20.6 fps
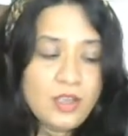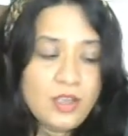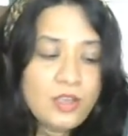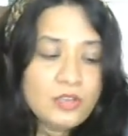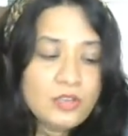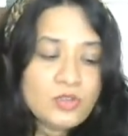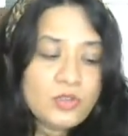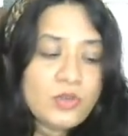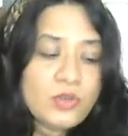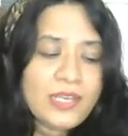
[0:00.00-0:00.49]

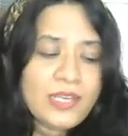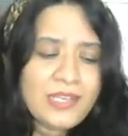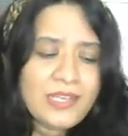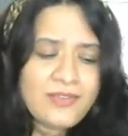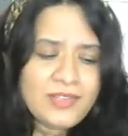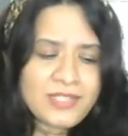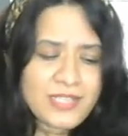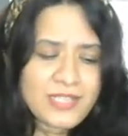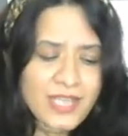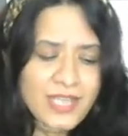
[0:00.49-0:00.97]
So you can
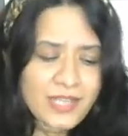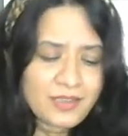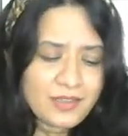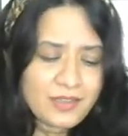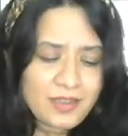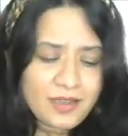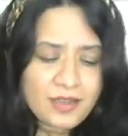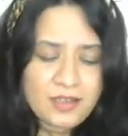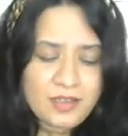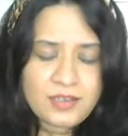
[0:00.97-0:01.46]
even take
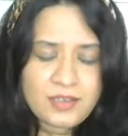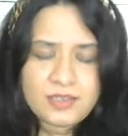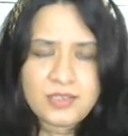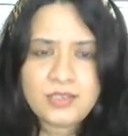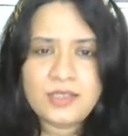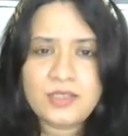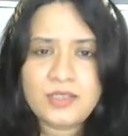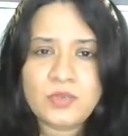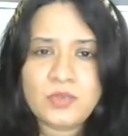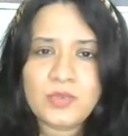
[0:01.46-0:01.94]
the
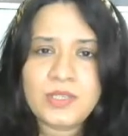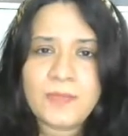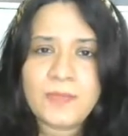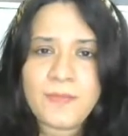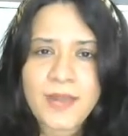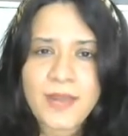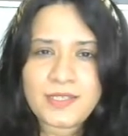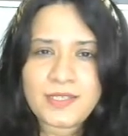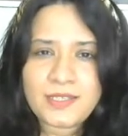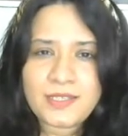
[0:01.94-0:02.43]
scissors with the
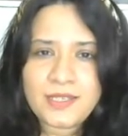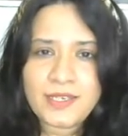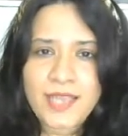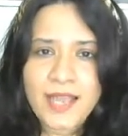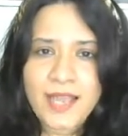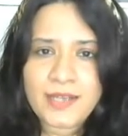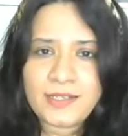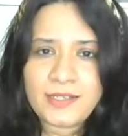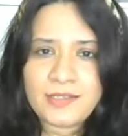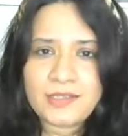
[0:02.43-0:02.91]
plastic
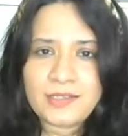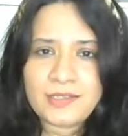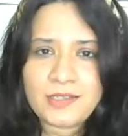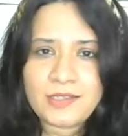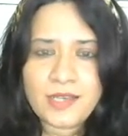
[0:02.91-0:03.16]
handles.